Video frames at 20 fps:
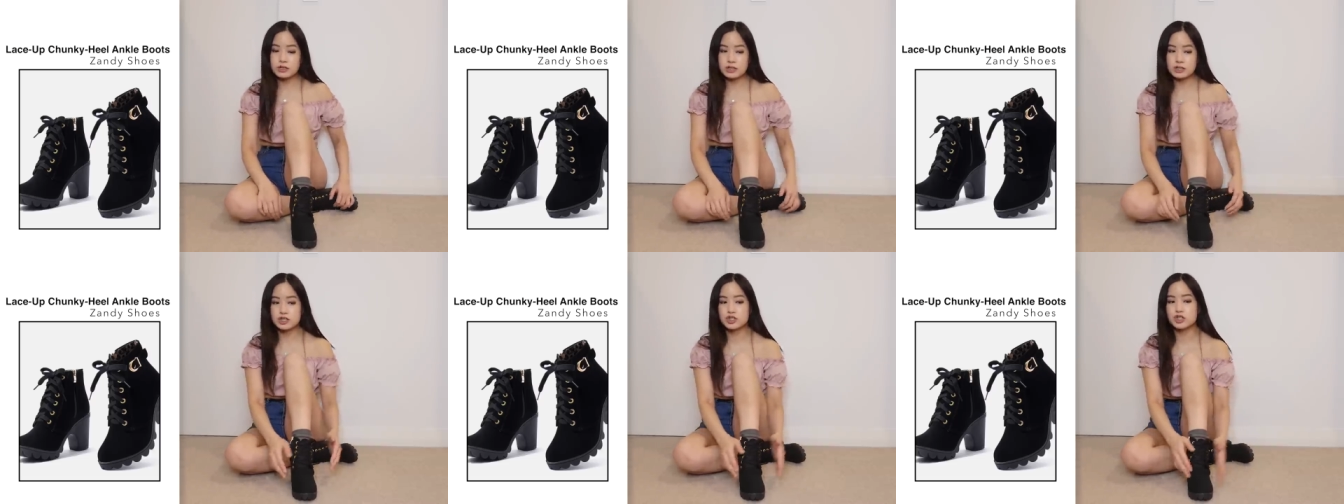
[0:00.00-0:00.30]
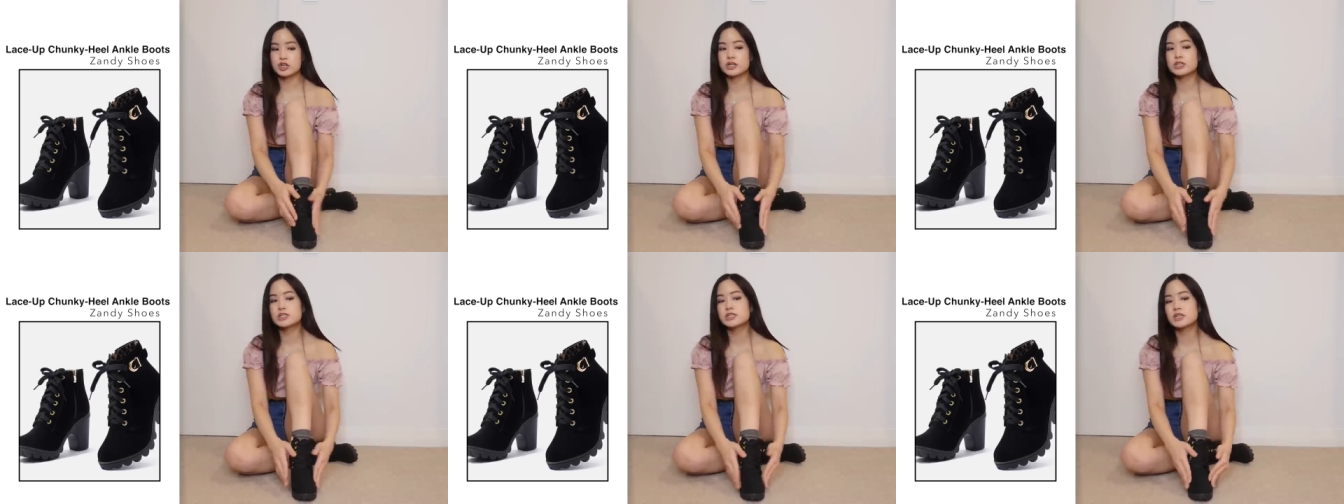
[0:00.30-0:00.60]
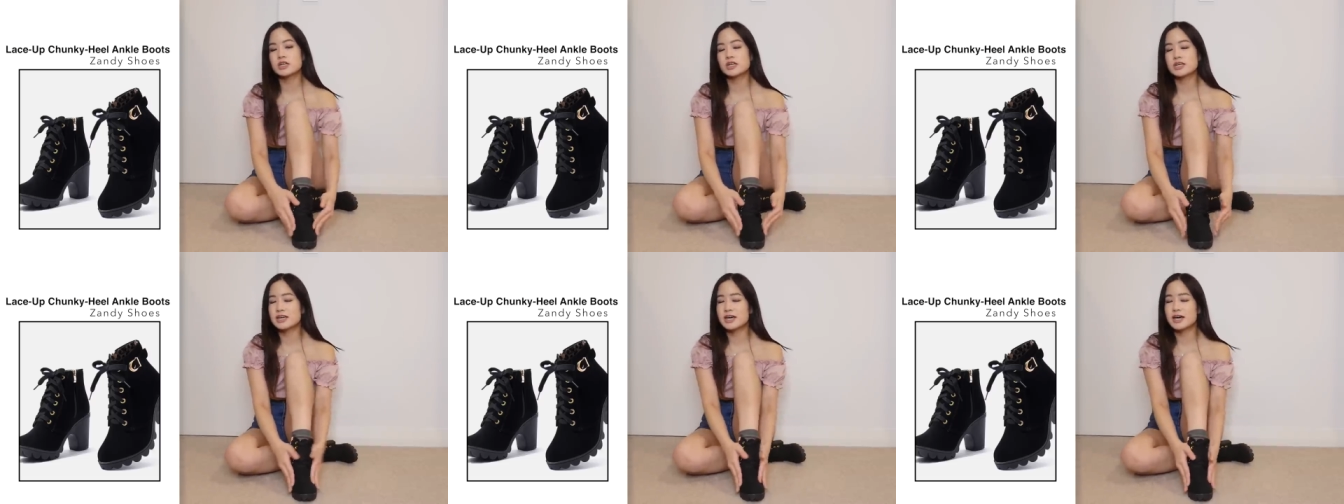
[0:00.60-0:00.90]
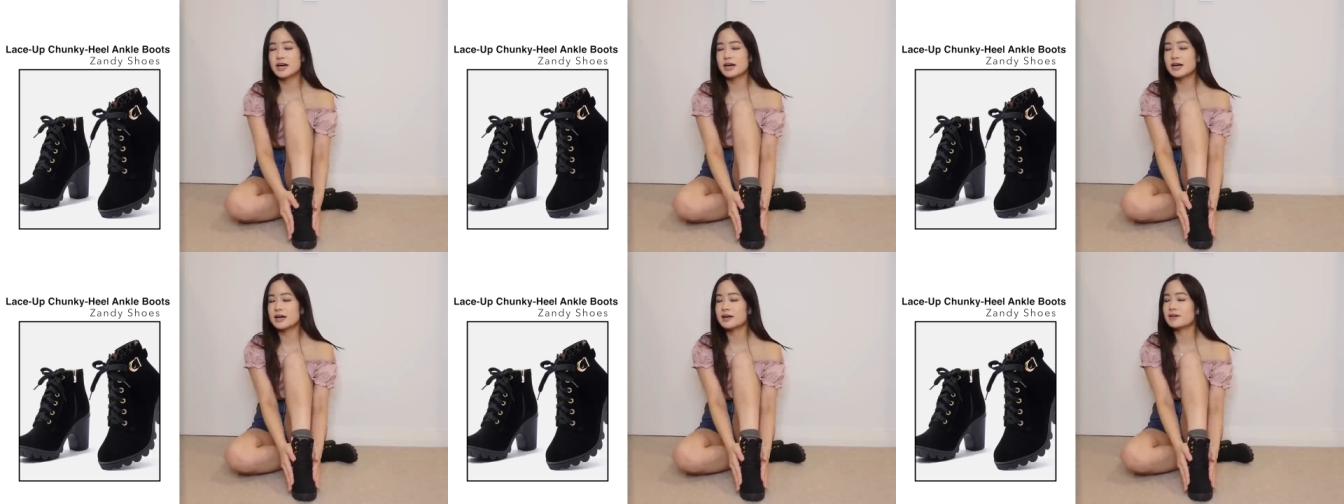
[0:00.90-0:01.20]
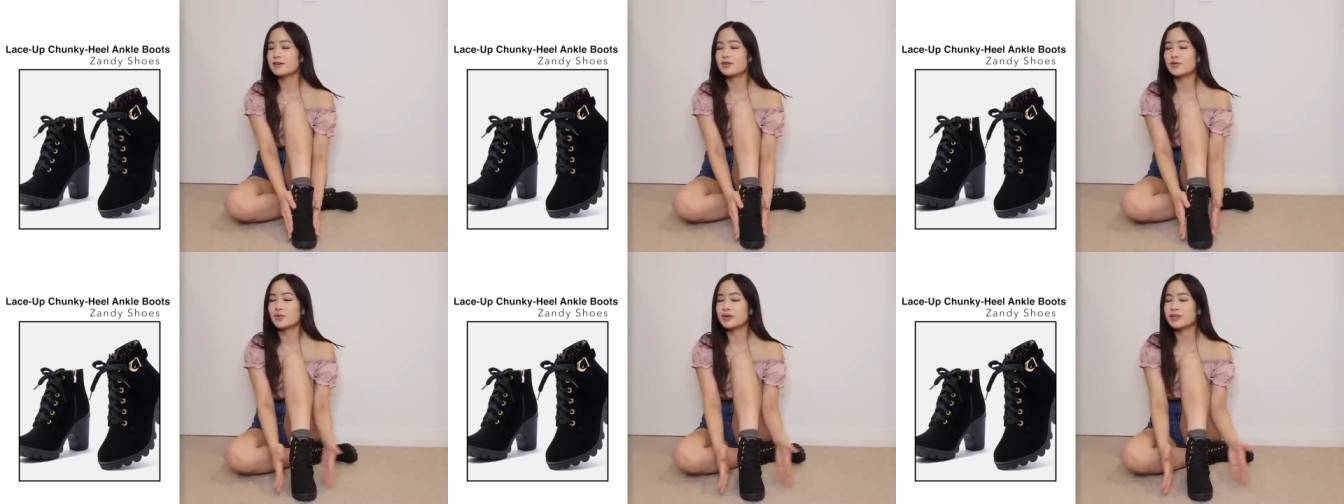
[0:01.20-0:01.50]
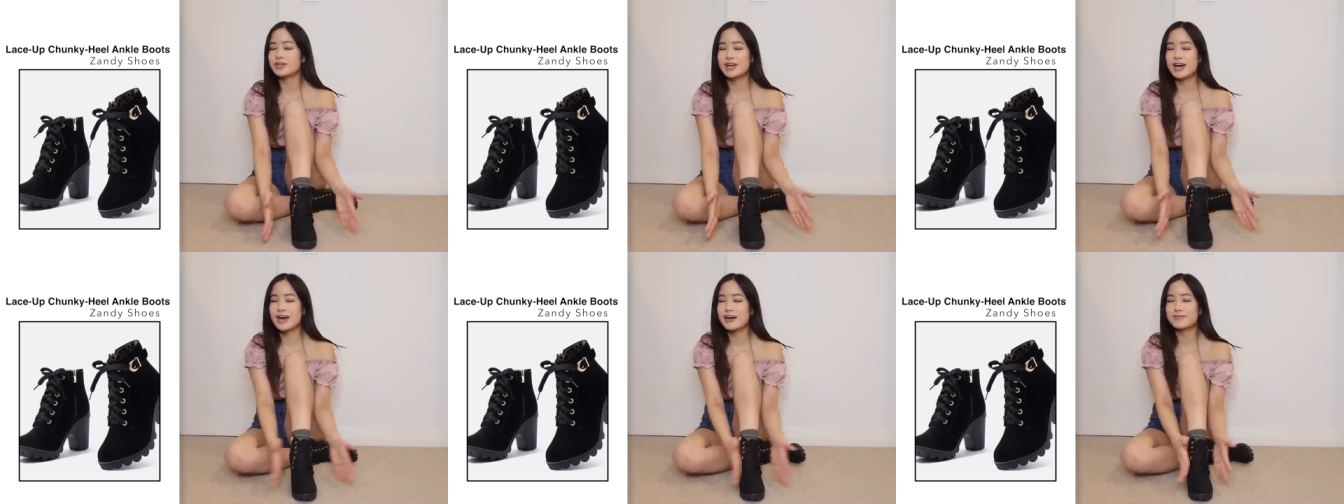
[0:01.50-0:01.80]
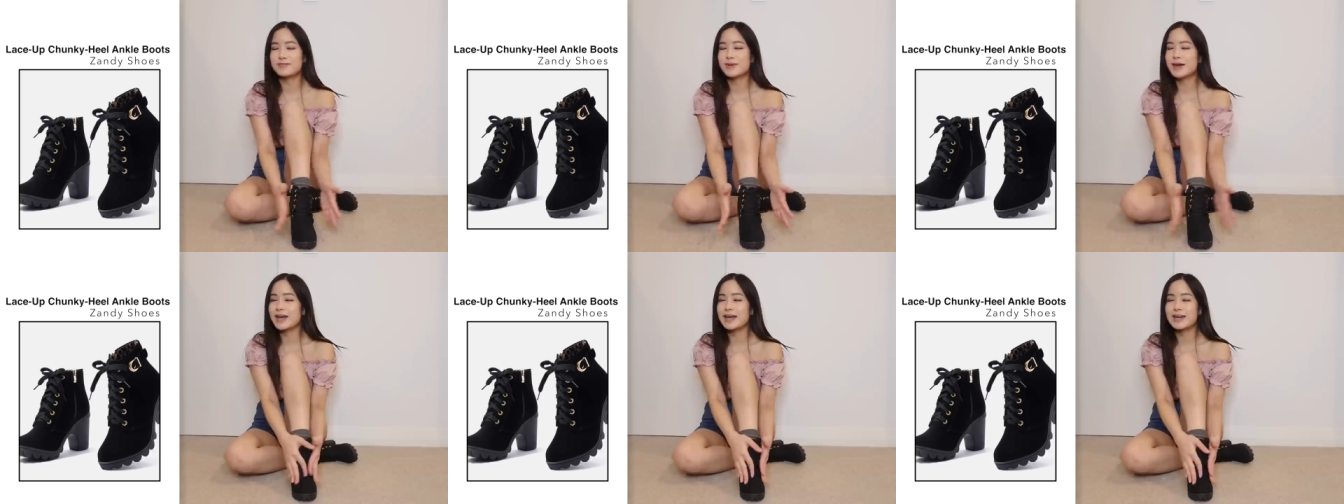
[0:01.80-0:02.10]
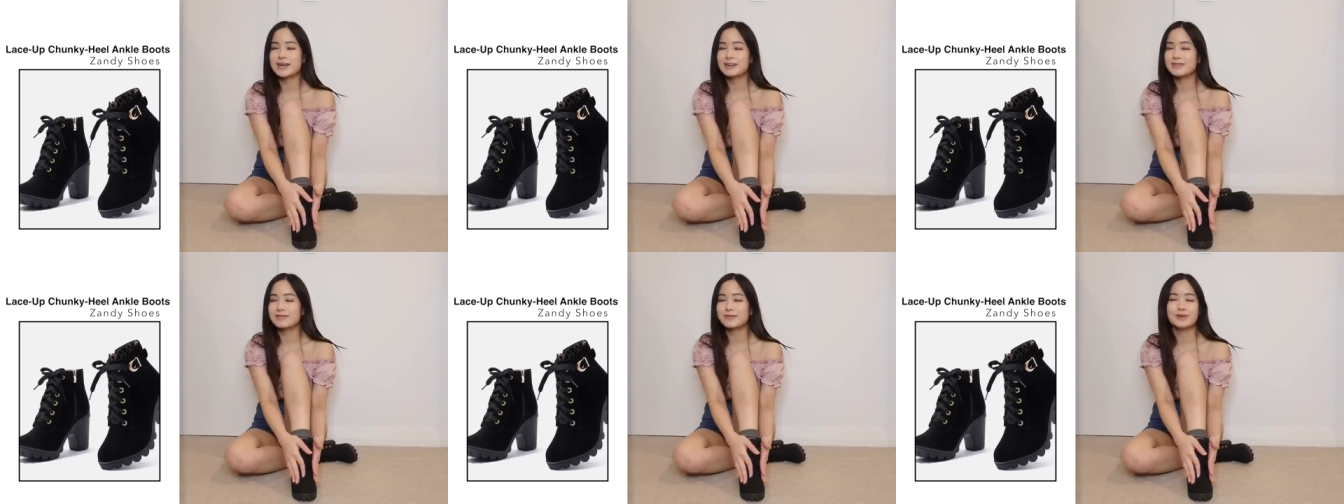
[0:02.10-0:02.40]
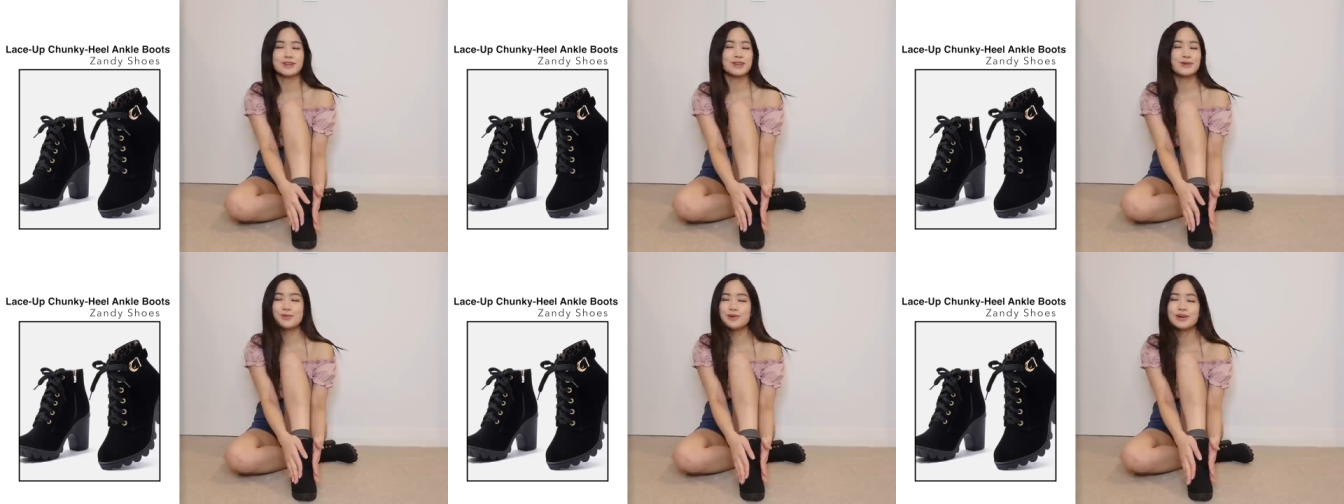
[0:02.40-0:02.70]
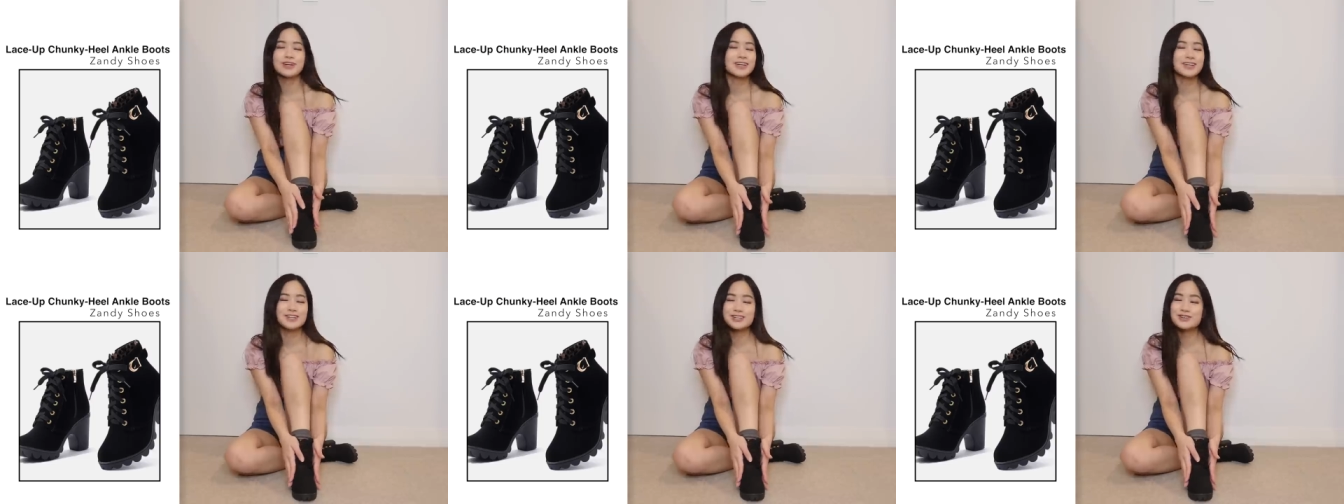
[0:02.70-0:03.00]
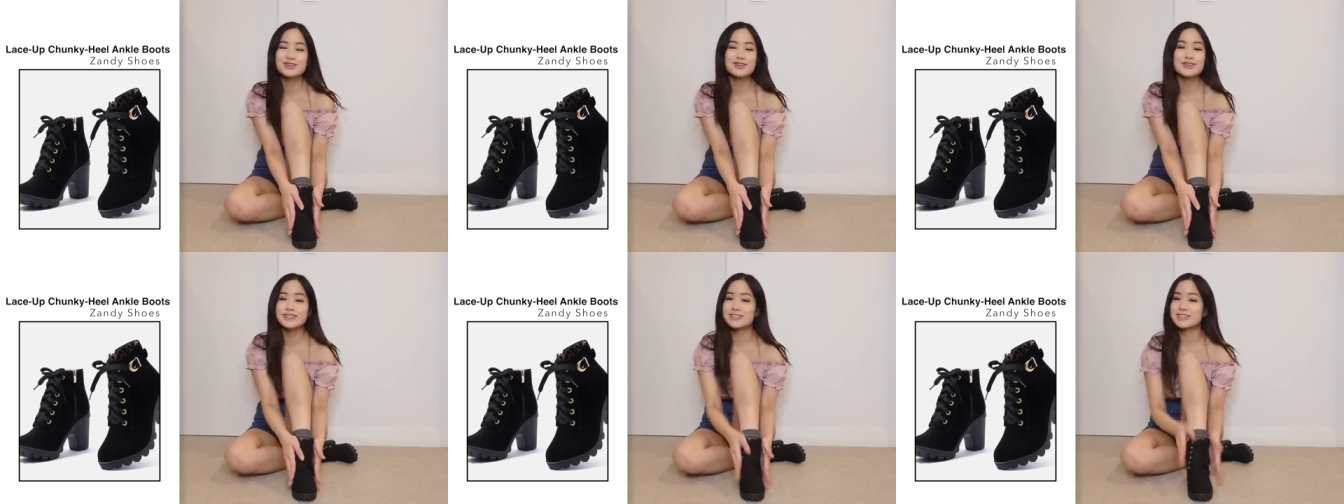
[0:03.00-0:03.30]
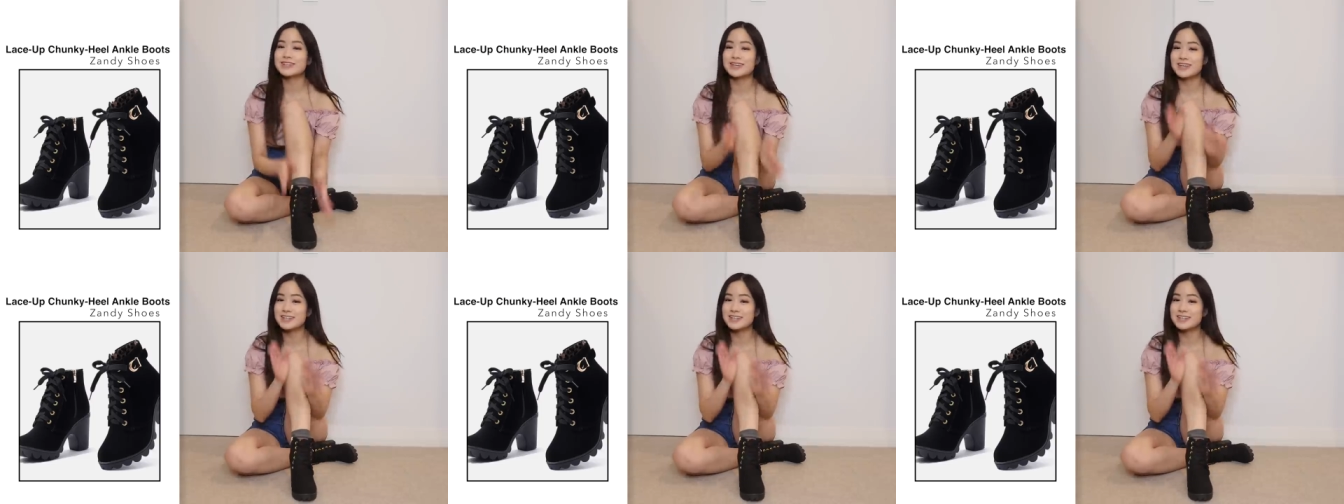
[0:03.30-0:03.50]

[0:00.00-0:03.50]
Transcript: It's just, yeah, when you have pain when you're walking in shoes,